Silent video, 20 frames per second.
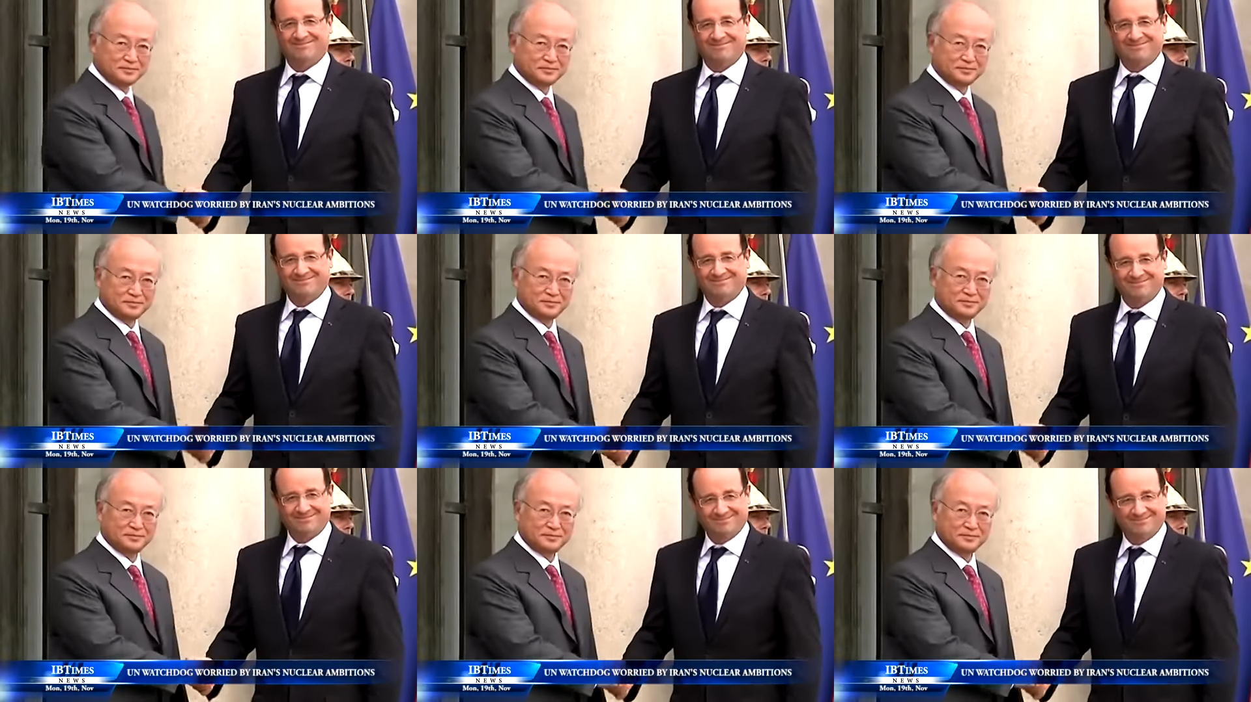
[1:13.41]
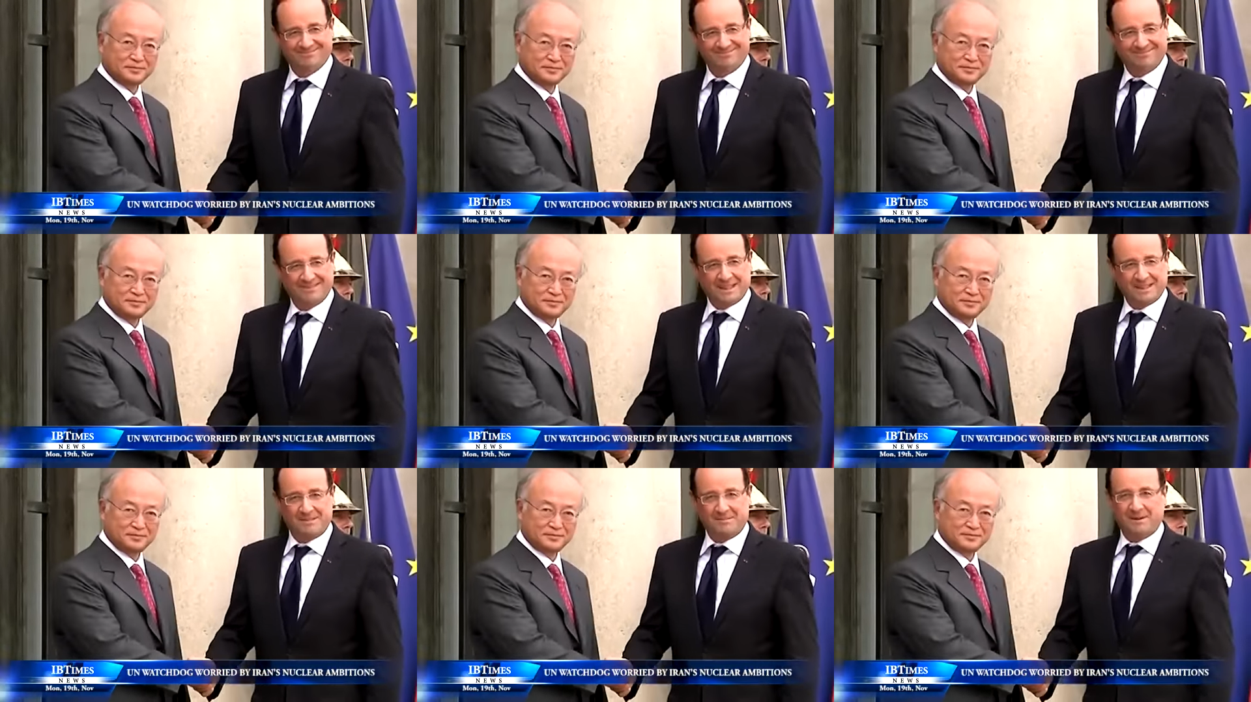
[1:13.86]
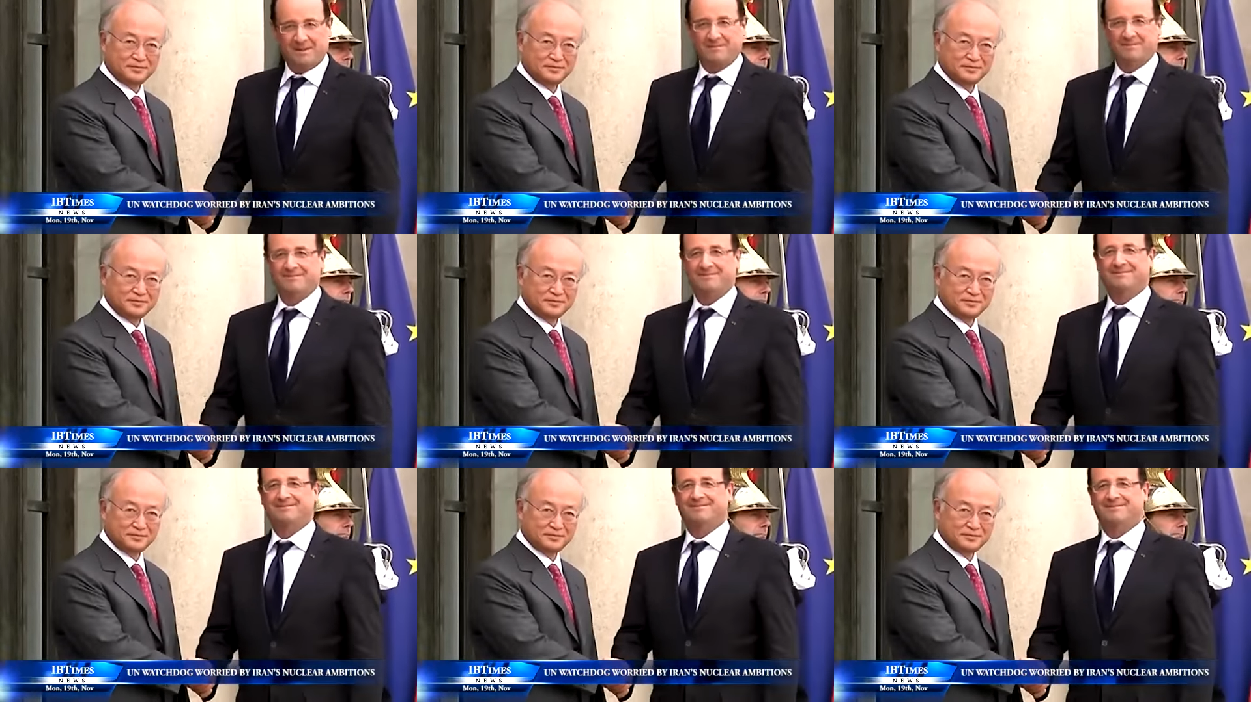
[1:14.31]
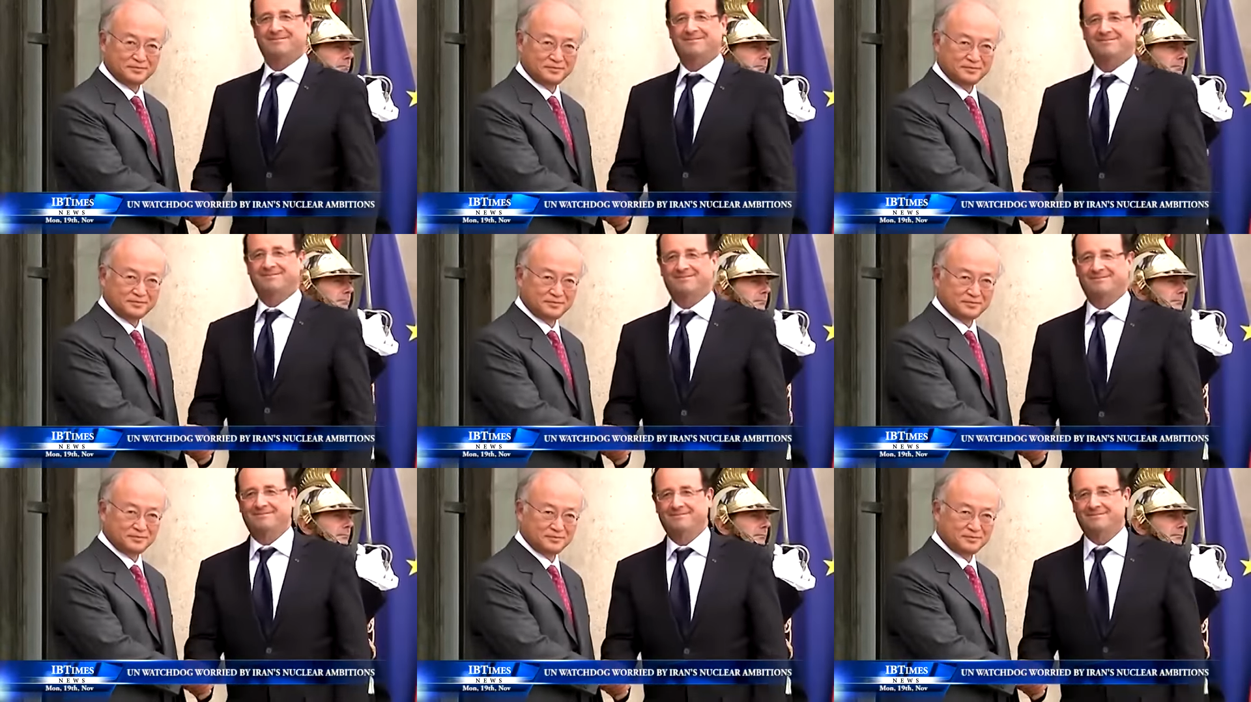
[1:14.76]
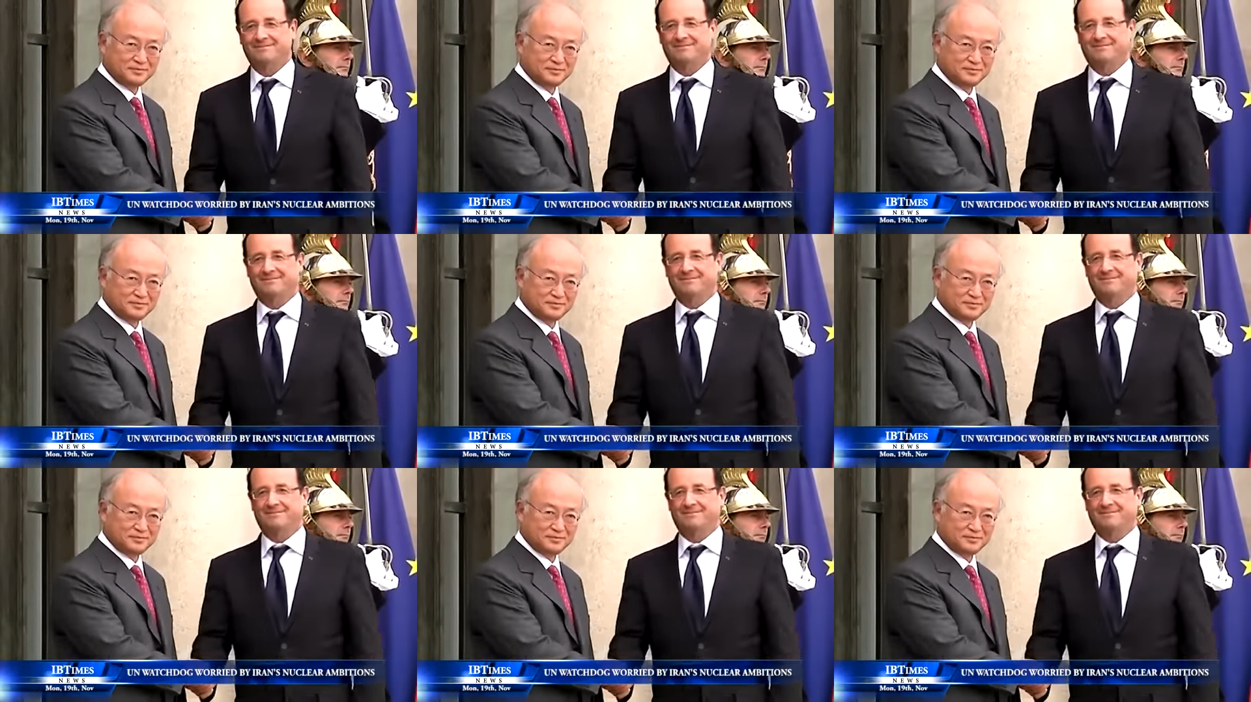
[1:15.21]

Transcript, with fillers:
Speaker 1: are currently leading diplomatic efforts with